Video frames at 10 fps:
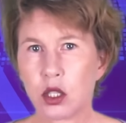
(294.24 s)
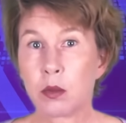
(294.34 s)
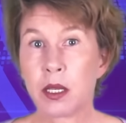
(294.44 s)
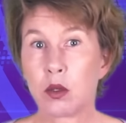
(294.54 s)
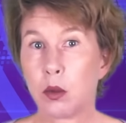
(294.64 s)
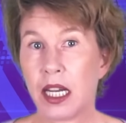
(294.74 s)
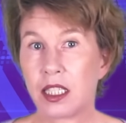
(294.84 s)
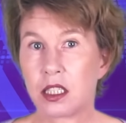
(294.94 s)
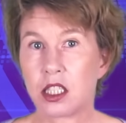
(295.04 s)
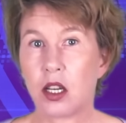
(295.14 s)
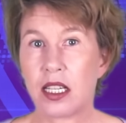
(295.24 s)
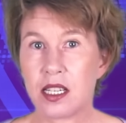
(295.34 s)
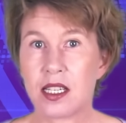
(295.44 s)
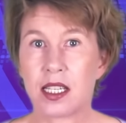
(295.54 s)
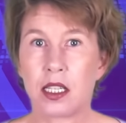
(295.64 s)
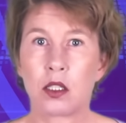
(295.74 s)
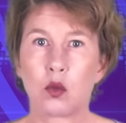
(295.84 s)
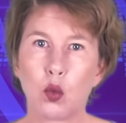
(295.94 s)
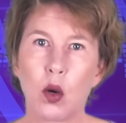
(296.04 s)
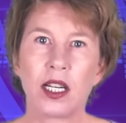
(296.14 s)
took me a while to understand
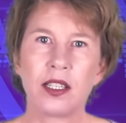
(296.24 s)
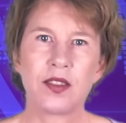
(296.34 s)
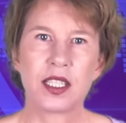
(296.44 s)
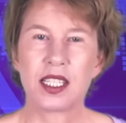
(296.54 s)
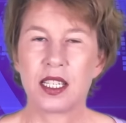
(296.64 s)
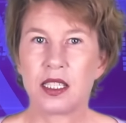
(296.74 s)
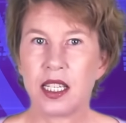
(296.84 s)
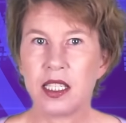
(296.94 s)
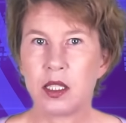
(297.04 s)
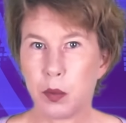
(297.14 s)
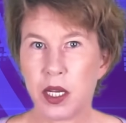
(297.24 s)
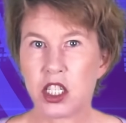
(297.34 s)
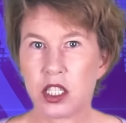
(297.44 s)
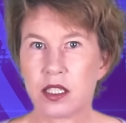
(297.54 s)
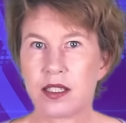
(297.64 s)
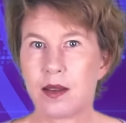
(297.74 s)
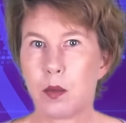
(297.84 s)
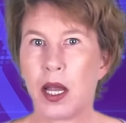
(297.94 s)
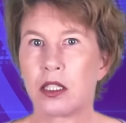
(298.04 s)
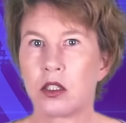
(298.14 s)
why this indeed measures the
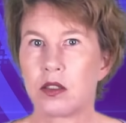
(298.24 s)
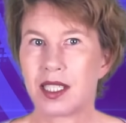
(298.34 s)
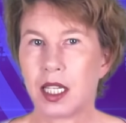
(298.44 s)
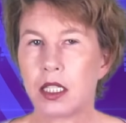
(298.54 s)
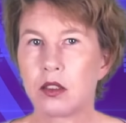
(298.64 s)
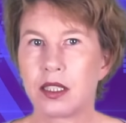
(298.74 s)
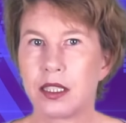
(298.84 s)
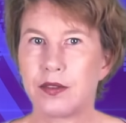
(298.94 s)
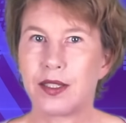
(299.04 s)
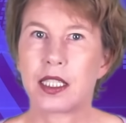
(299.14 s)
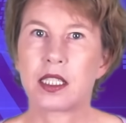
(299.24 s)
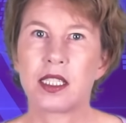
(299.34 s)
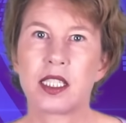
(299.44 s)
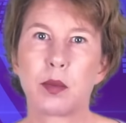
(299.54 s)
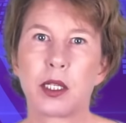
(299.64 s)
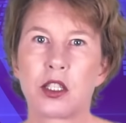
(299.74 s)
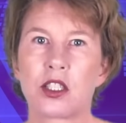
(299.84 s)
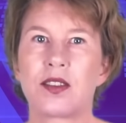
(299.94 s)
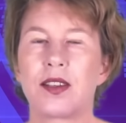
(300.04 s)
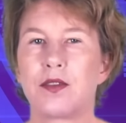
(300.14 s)
Penrose Terrell effect. It's
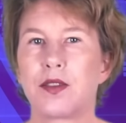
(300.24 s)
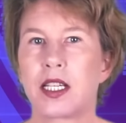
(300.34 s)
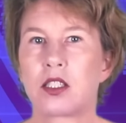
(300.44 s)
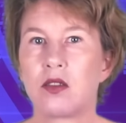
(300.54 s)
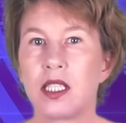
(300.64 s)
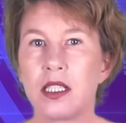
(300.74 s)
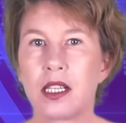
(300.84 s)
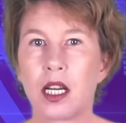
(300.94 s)
because the effect really